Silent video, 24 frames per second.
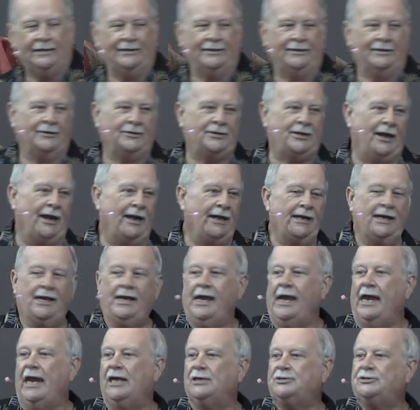Okay?
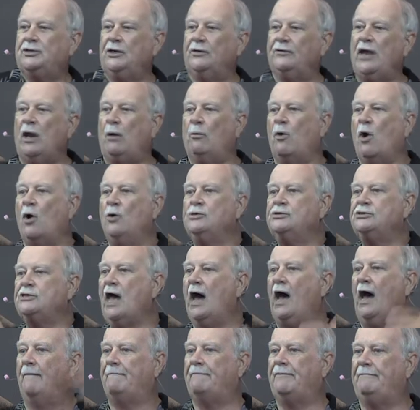And so they rose
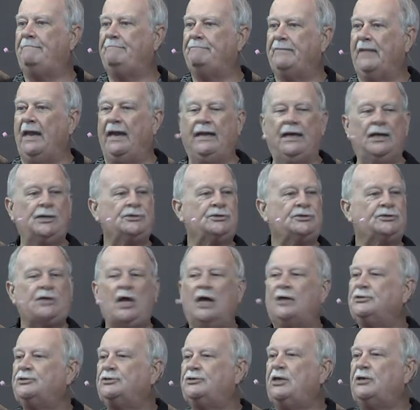up, and it
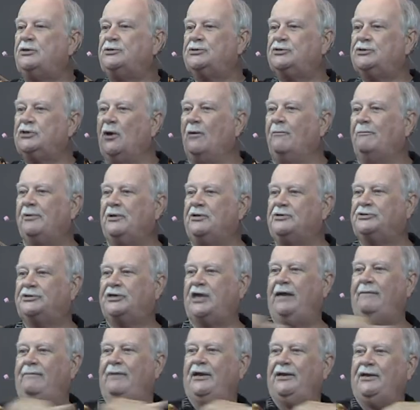says that serpents
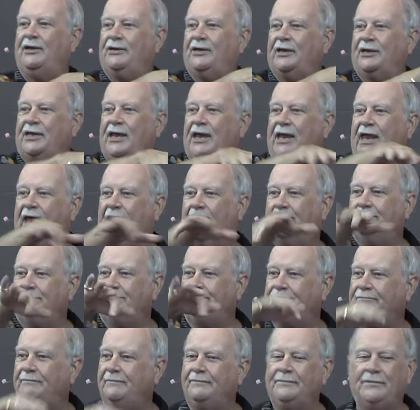came into the camp.
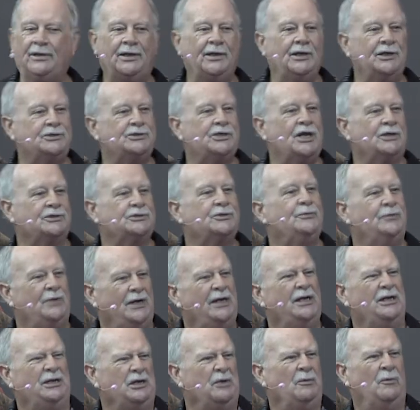You get a chance to
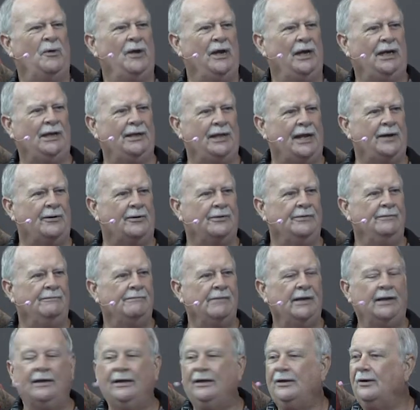read it, you can read it later.
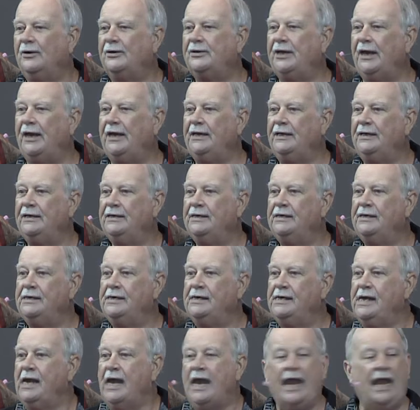Okay?
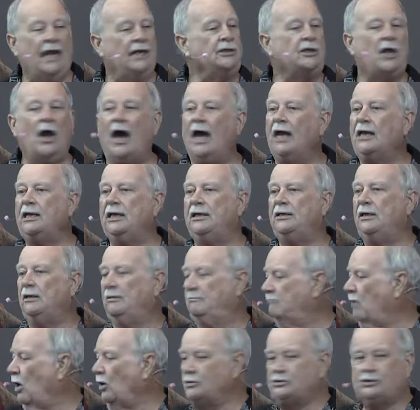And God,
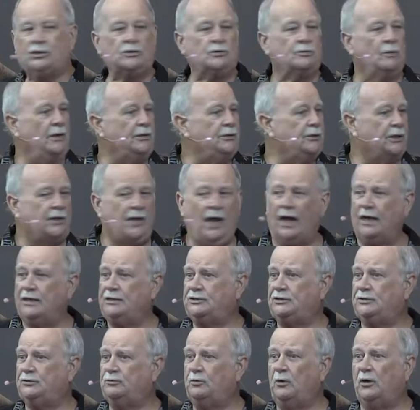Moses went to God and
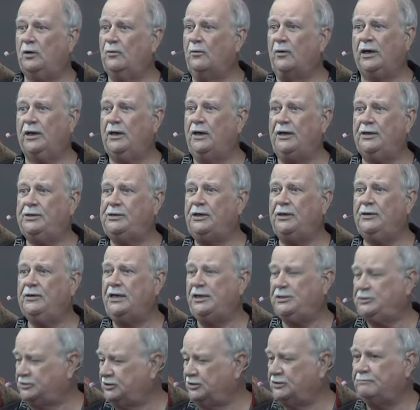said, What are we going to do?
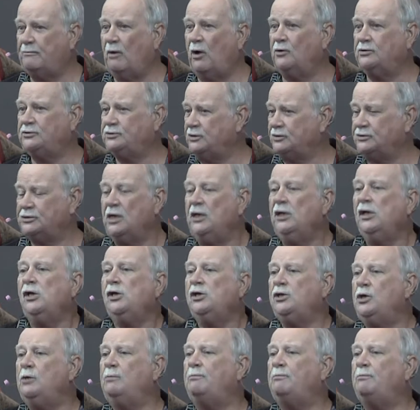He says, Moses, you